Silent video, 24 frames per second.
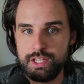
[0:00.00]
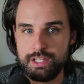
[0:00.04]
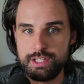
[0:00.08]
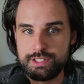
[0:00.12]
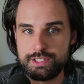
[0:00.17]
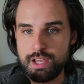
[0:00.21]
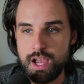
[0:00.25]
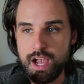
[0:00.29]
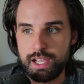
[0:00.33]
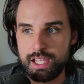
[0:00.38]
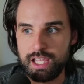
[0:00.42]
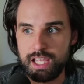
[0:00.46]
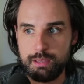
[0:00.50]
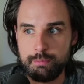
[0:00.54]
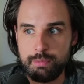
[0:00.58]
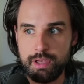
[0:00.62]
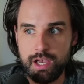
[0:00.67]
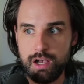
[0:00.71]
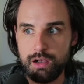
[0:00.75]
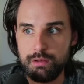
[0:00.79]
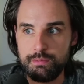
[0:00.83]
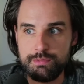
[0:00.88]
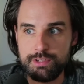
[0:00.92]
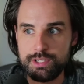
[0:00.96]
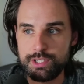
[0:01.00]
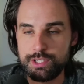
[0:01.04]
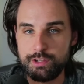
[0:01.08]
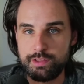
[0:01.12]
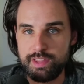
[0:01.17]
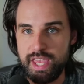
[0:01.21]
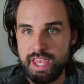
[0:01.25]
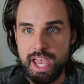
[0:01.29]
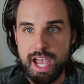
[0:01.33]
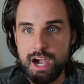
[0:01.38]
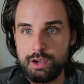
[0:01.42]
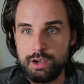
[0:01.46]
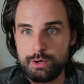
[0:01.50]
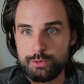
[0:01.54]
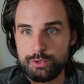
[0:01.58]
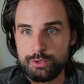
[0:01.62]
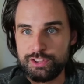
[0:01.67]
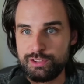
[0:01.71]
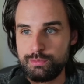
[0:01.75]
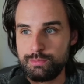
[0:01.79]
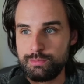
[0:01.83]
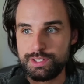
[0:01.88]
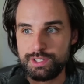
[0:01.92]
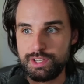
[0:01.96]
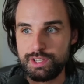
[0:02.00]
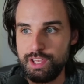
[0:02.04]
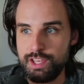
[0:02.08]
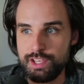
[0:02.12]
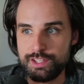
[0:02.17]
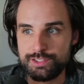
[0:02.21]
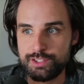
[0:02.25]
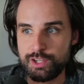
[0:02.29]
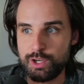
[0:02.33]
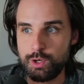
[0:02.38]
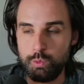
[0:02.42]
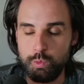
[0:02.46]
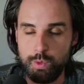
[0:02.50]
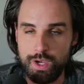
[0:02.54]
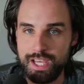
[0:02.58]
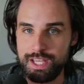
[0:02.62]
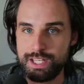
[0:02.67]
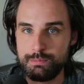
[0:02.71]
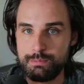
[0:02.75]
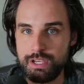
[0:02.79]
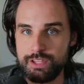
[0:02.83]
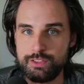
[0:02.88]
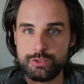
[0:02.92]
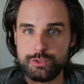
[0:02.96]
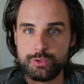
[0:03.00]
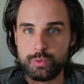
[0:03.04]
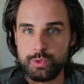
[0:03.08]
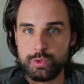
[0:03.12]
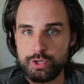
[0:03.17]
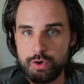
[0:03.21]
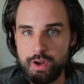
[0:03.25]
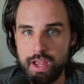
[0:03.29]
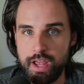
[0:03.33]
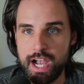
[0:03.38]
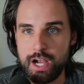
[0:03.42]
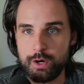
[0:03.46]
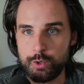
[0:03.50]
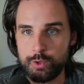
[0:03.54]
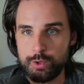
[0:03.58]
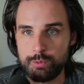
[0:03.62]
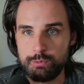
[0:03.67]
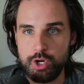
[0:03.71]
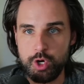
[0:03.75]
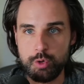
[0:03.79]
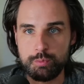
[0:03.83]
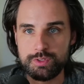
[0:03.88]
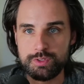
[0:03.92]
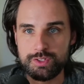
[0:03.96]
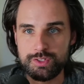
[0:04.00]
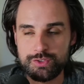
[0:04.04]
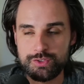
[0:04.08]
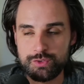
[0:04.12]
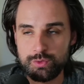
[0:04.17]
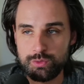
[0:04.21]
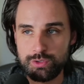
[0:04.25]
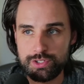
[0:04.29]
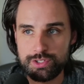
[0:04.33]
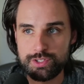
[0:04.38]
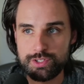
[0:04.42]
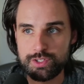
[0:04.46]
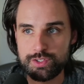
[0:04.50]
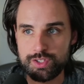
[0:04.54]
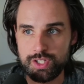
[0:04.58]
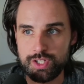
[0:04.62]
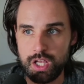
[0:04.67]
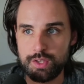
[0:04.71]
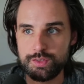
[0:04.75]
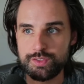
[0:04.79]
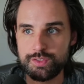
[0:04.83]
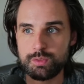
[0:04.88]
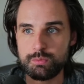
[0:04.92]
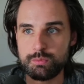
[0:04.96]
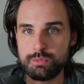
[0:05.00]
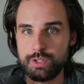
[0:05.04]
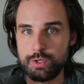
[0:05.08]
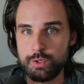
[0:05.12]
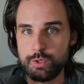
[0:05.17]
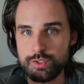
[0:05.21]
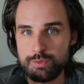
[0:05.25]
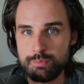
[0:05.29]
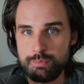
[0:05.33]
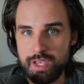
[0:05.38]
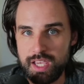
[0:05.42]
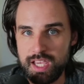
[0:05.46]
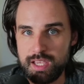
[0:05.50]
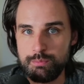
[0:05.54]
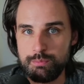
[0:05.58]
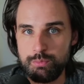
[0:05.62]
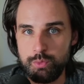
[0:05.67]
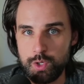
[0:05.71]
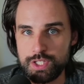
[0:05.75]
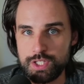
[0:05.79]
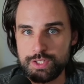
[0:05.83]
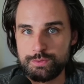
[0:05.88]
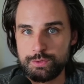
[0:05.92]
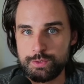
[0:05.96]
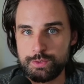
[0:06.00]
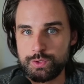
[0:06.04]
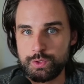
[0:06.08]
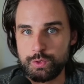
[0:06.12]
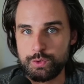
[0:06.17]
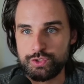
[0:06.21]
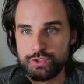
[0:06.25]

talking about you know the algorithm and is there a way to make the twitter algorithm open source to solve some of those pain points for social